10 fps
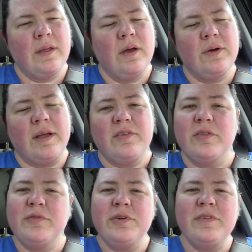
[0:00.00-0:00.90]
Okay, so
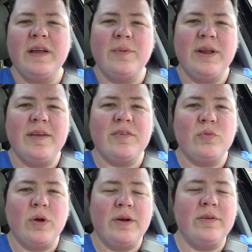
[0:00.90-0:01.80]
the first thing I would ask
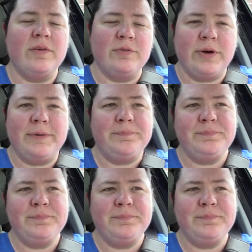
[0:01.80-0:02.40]
is where are you delivering?